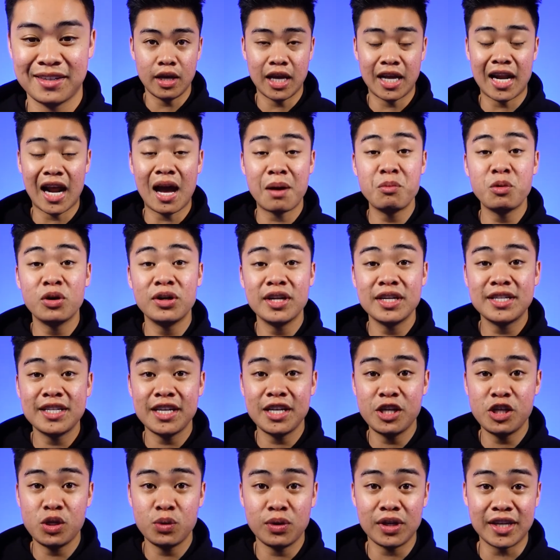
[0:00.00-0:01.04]
And I'm gonna
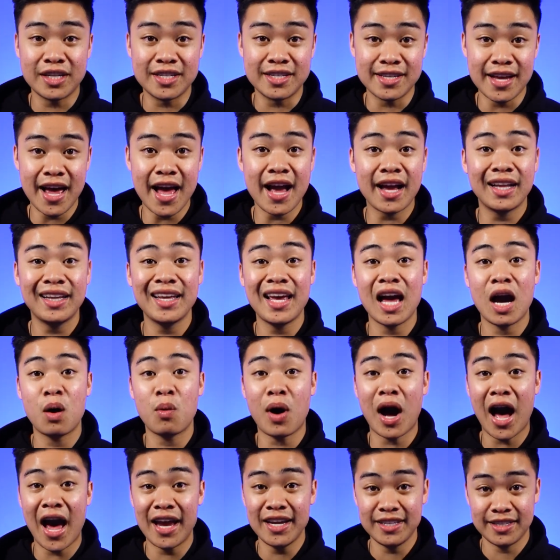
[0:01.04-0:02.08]
teach you exactly
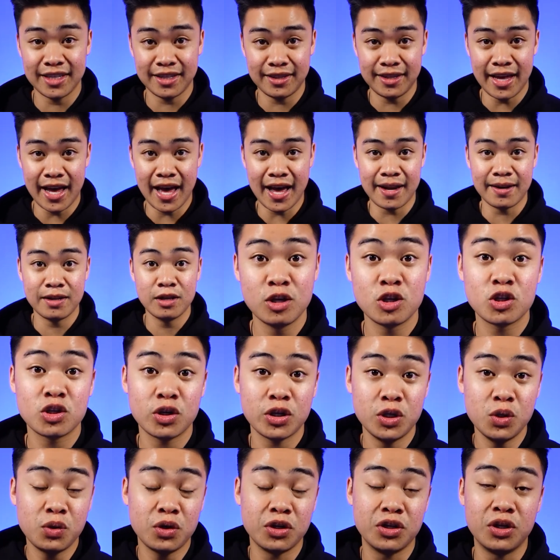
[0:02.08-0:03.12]
how I did that so
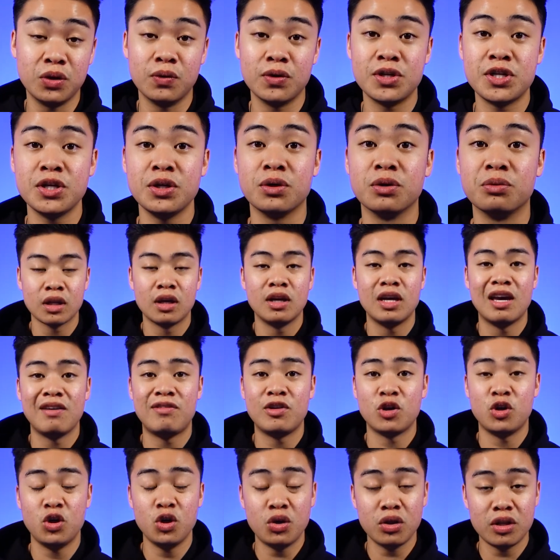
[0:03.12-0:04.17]
you can do it too. If
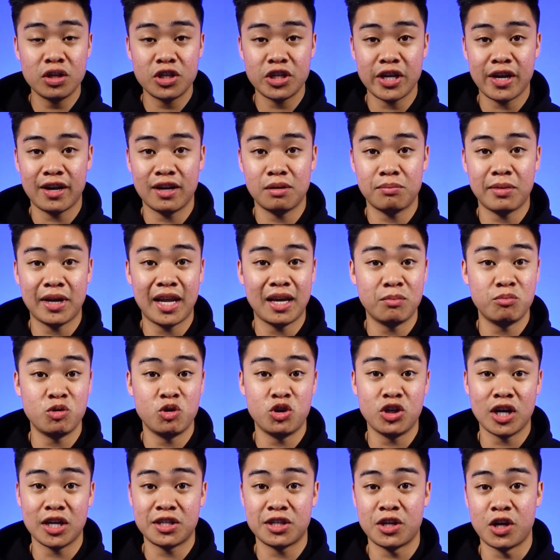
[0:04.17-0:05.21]
you're new to the channel, my name is
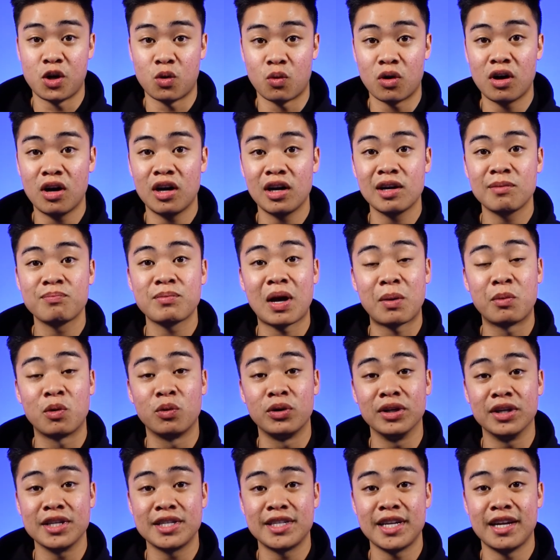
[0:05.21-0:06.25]
Justin Yurong. I'm a
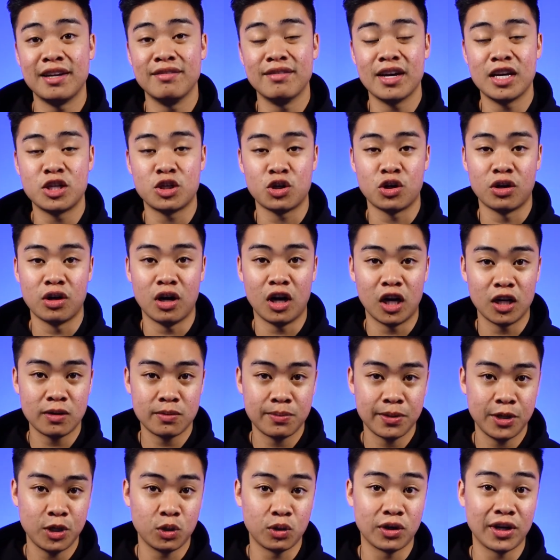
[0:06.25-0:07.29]
real estate investor and
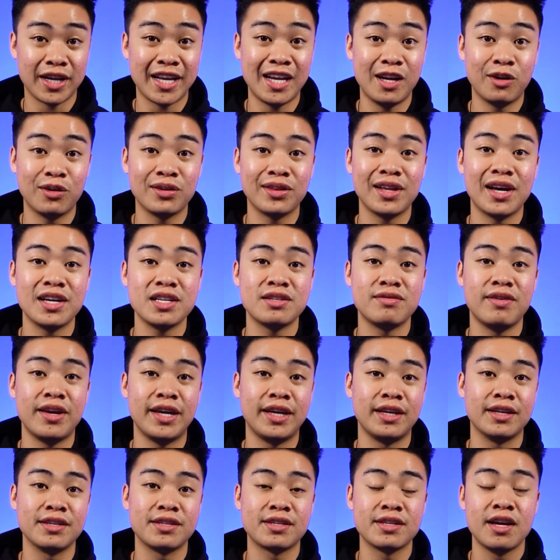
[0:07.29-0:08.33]
entrepreneur here in Las
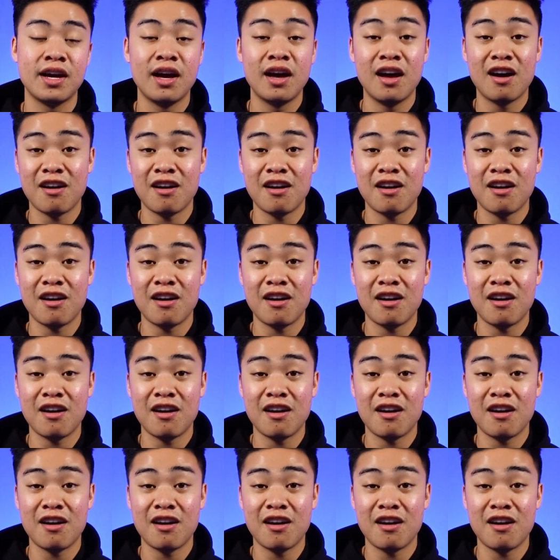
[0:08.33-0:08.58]
Vegas.